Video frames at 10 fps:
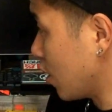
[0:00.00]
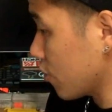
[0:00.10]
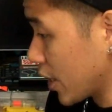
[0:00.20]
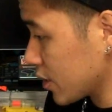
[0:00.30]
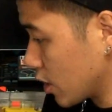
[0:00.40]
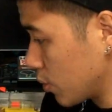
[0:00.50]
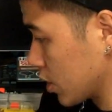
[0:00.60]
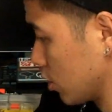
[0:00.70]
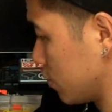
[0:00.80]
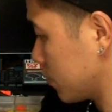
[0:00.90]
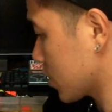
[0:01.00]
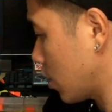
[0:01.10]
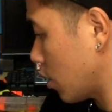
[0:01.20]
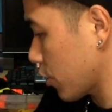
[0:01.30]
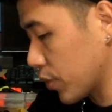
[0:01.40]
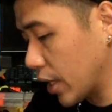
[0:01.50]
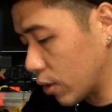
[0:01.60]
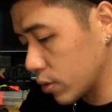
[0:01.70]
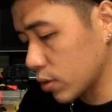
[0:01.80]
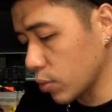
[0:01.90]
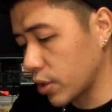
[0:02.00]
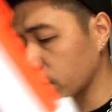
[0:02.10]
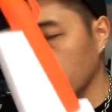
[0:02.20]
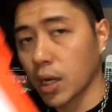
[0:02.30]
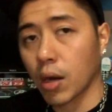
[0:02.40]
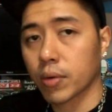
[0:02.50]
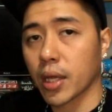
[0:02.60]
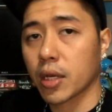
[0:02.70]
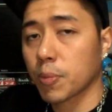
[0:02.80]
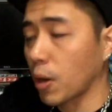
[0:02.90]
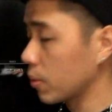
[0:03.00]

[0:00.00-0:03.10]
Alright, there we go. All 3 out without any